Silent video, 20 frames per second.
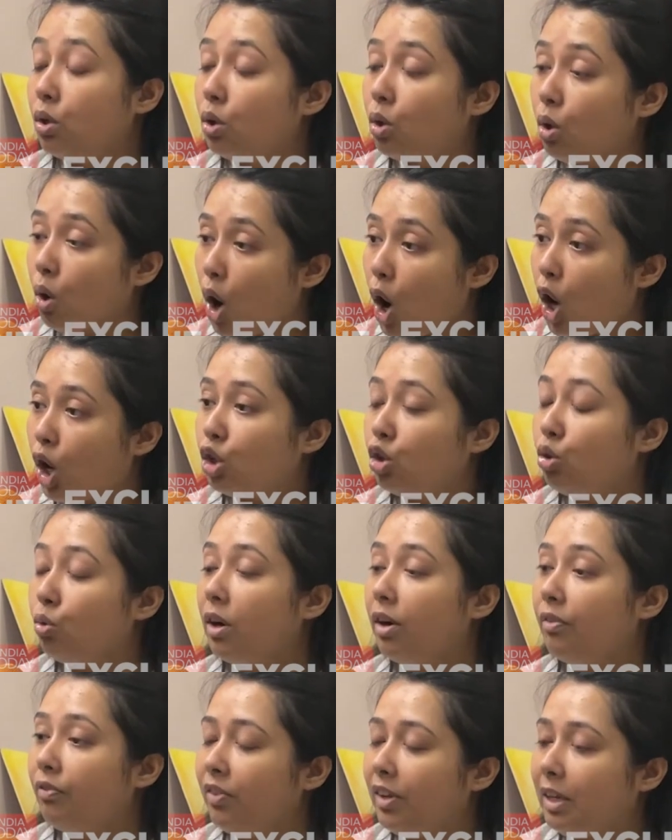talk to
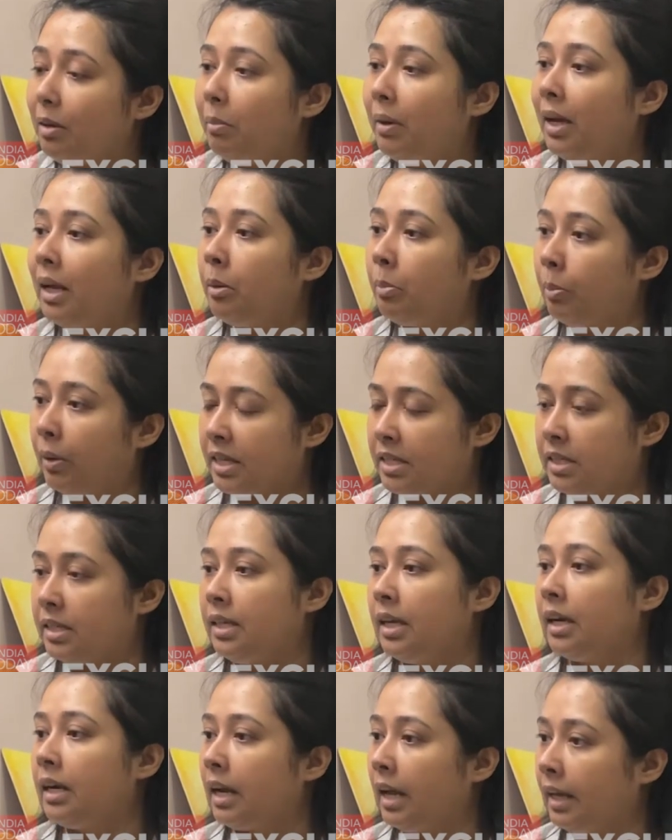a female
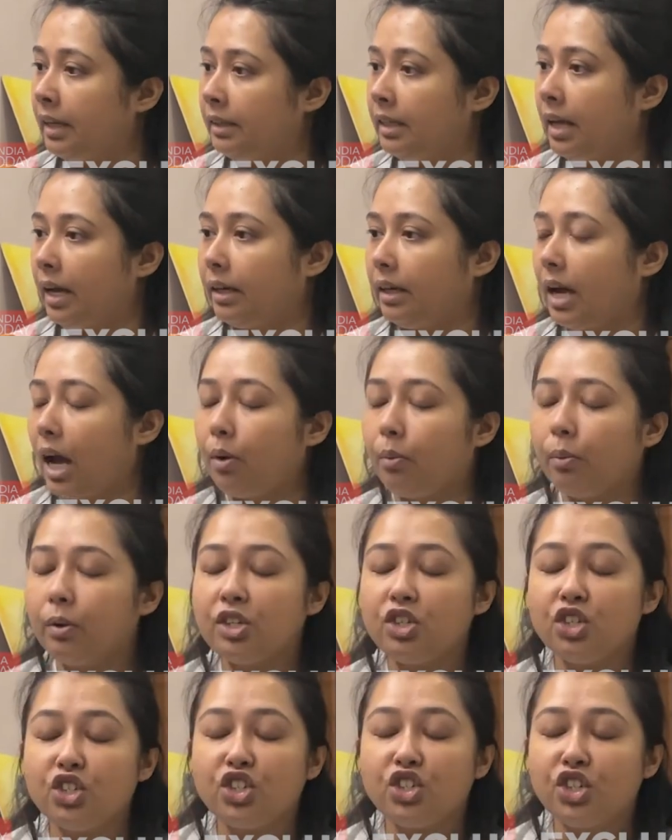president like that? I
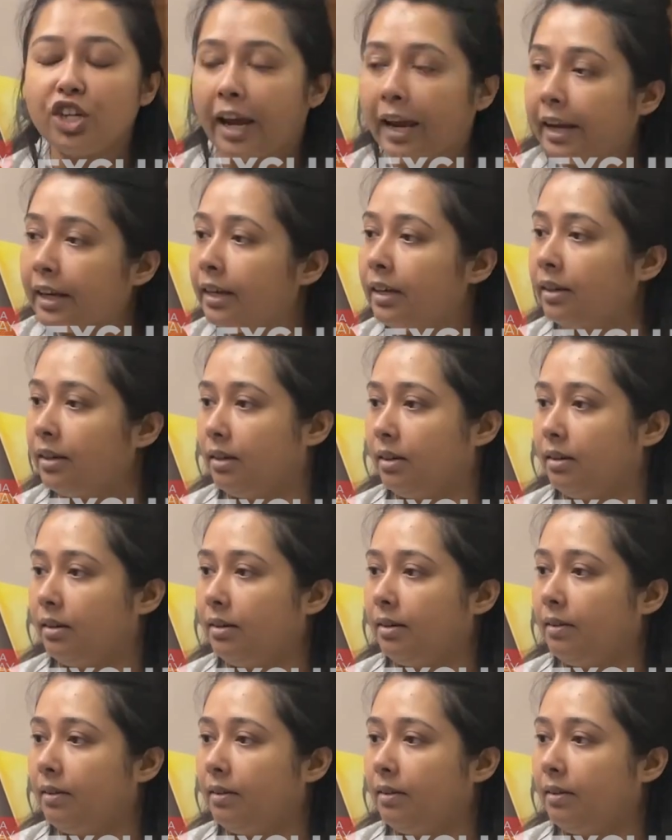was shaken.